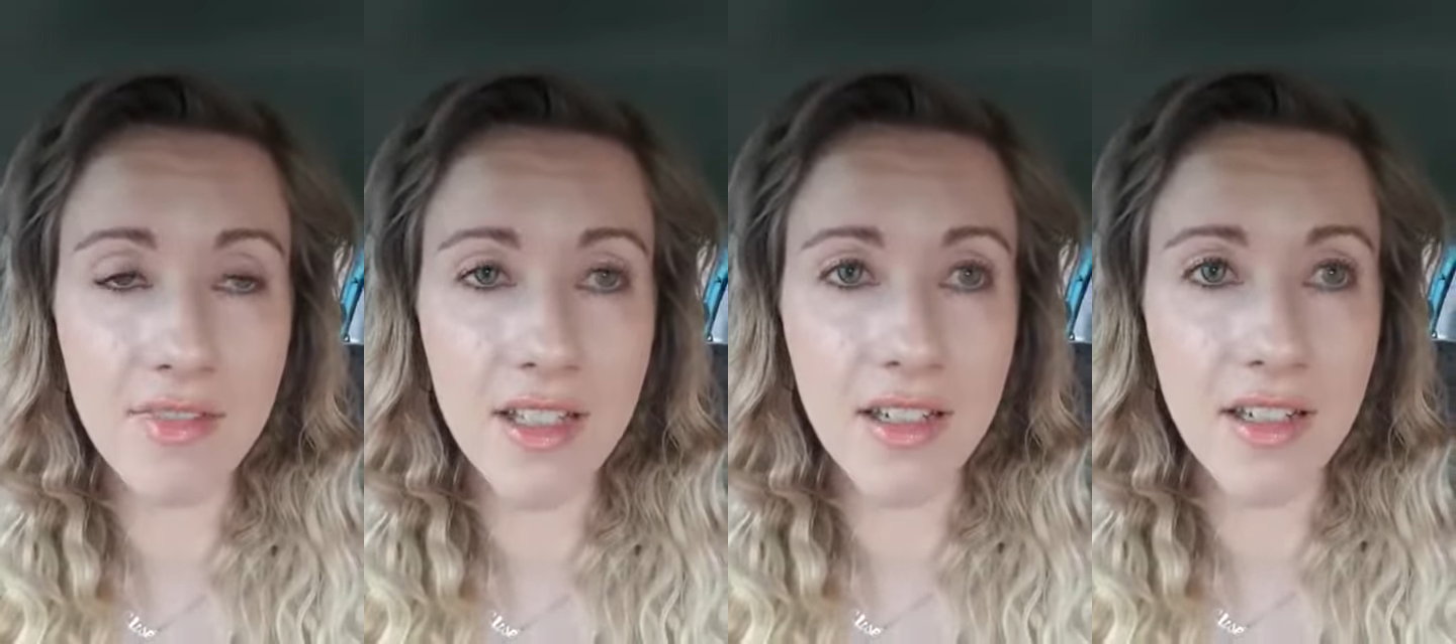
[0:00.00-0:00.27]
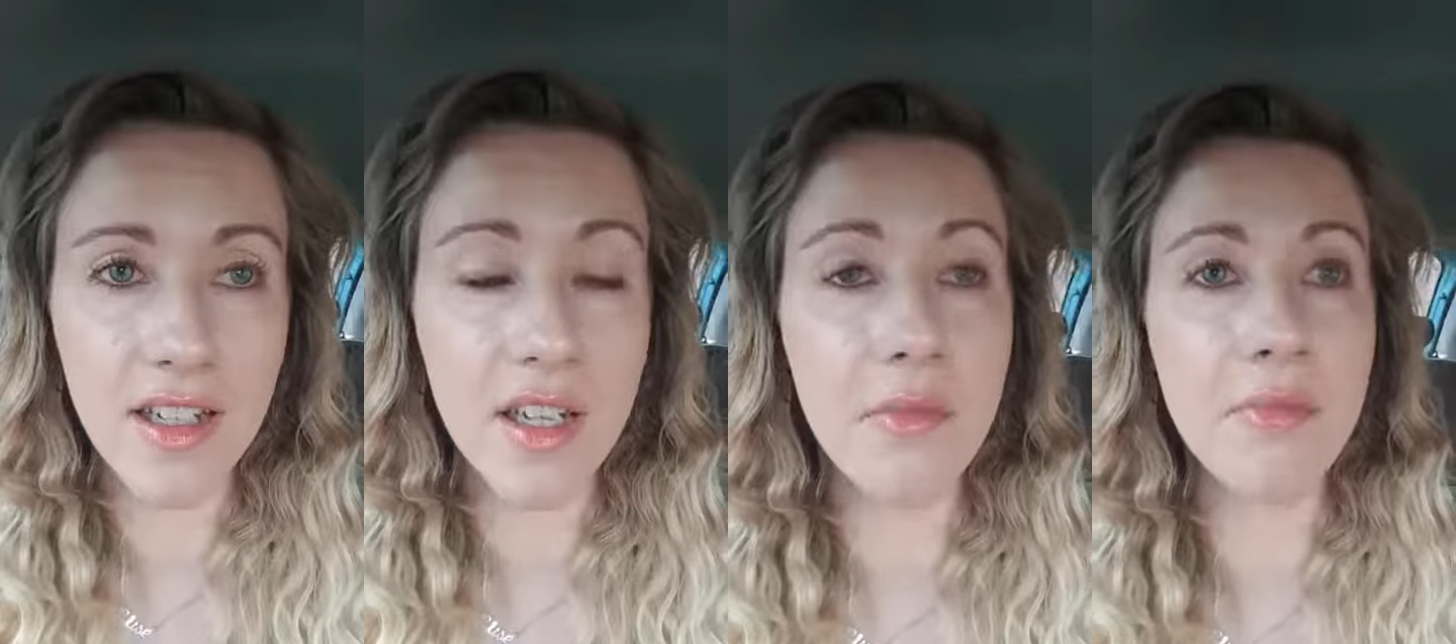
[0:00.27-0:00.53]

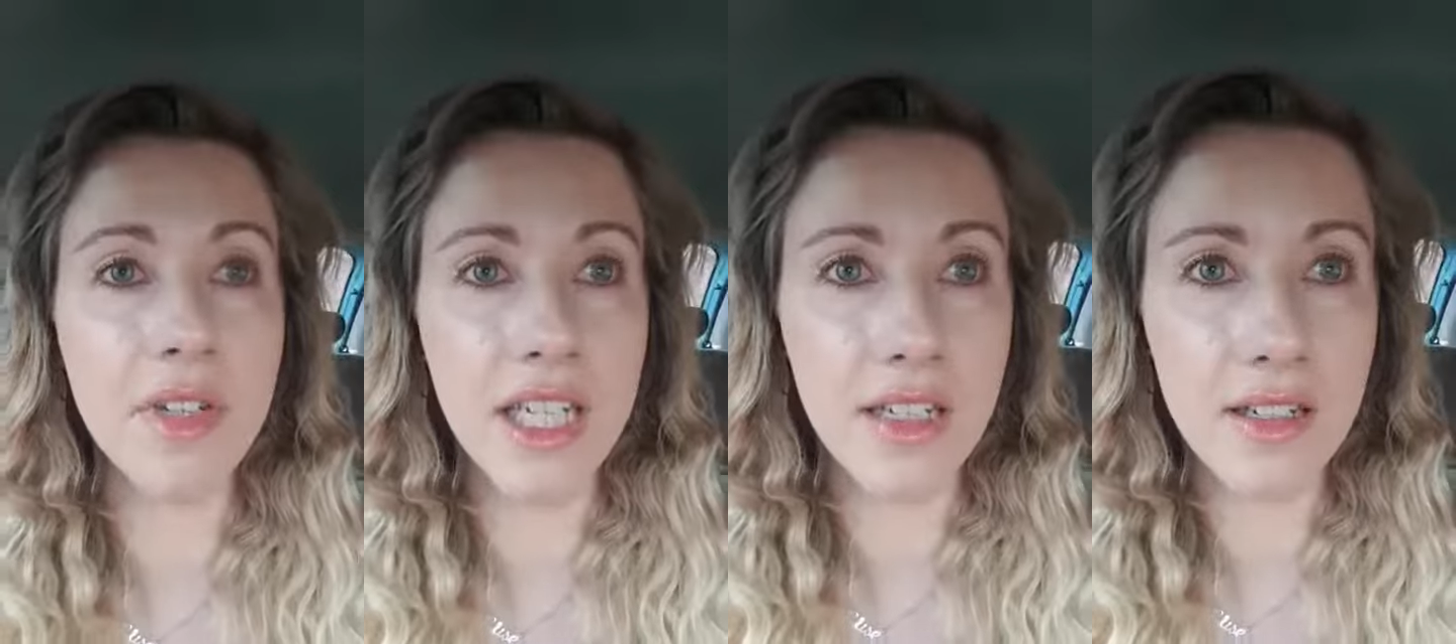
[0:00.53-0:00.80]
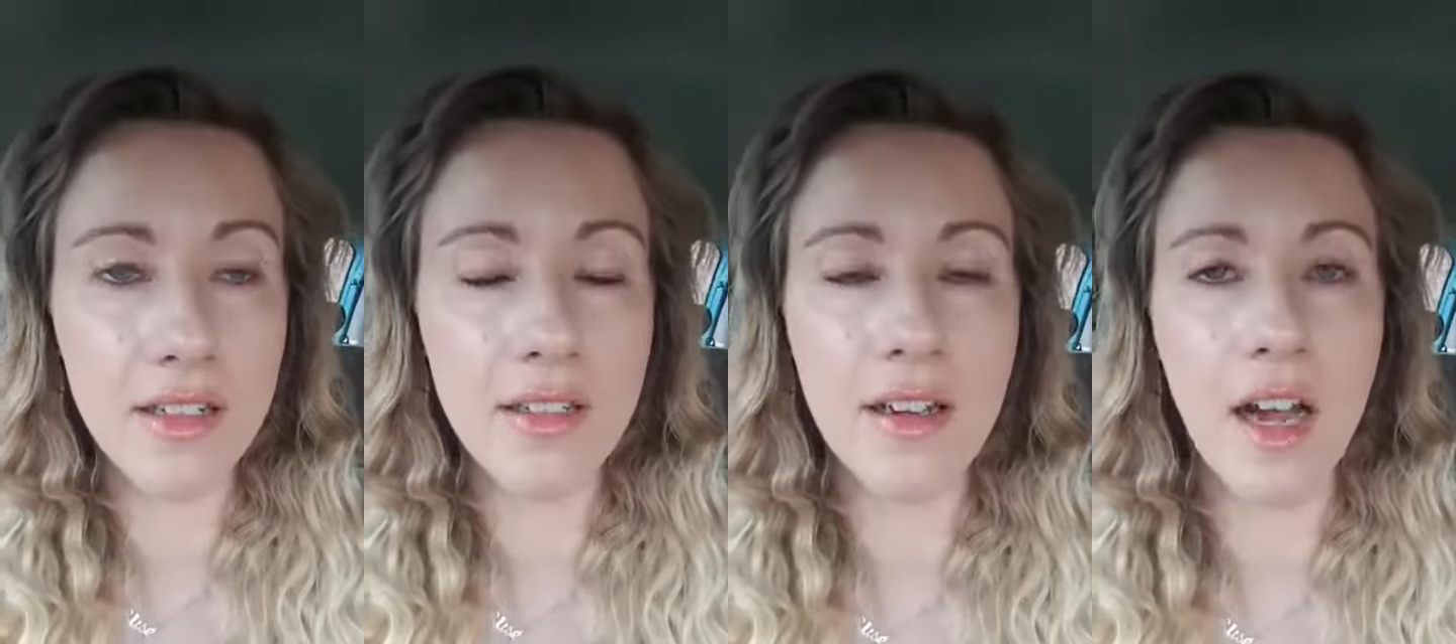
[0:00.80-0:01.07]
the
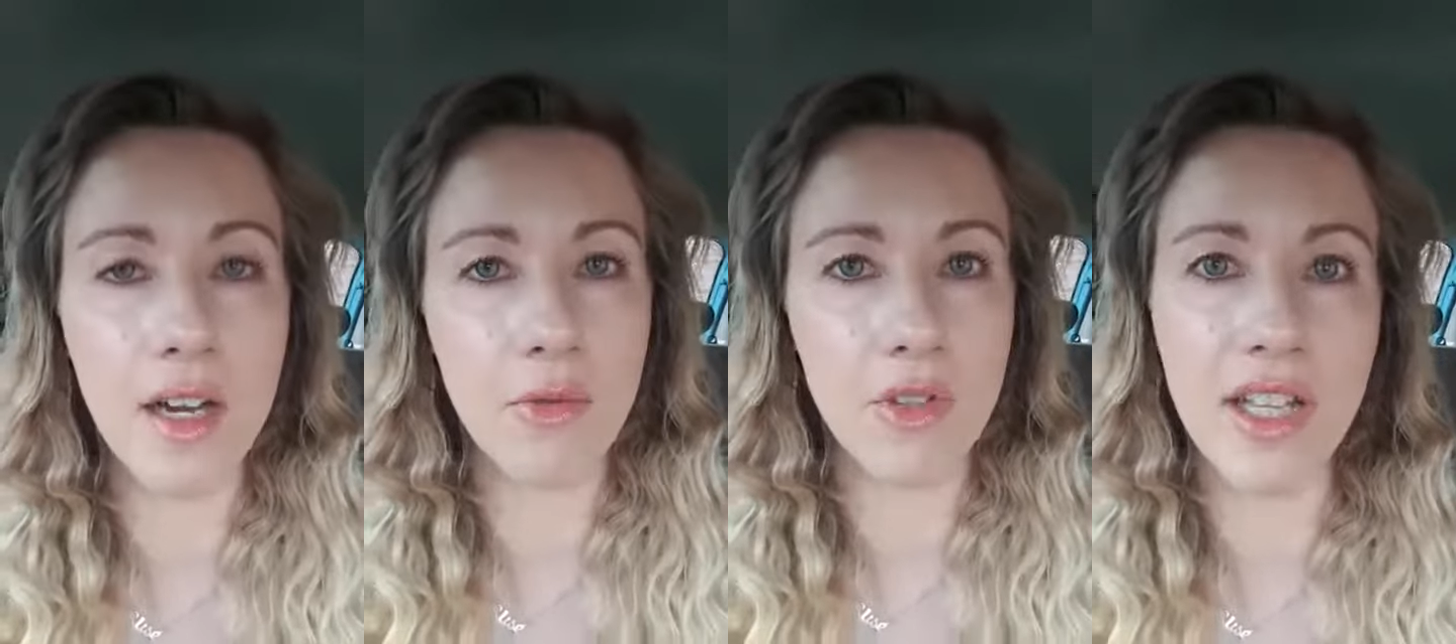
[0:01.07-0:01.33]
committed kind of